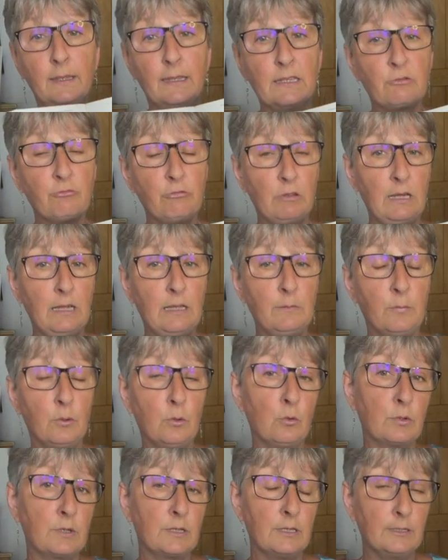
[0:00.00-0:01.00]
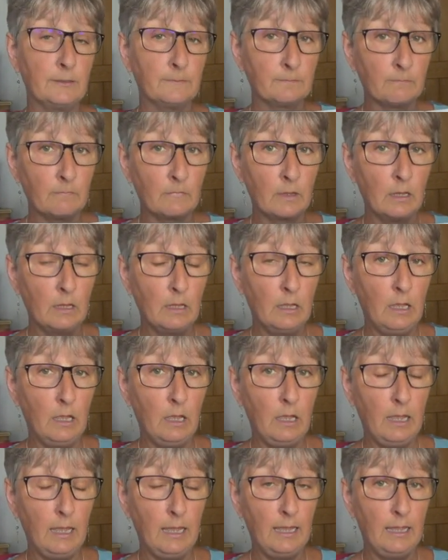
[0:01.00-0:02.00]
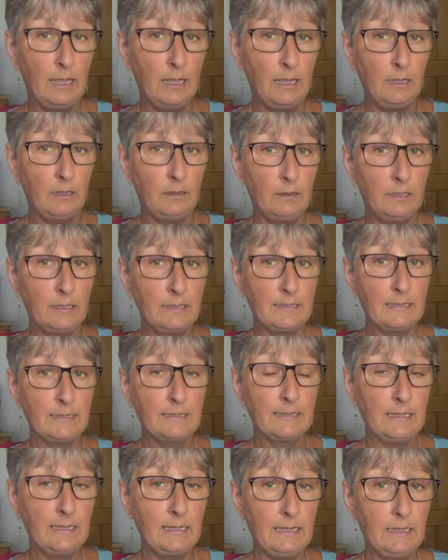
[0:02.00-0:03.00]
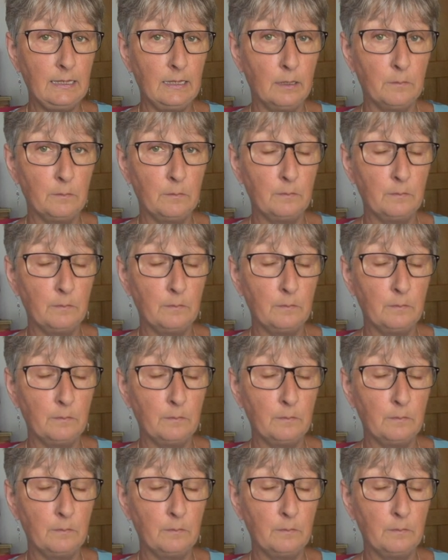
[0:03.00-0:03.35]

gets really important, and this is the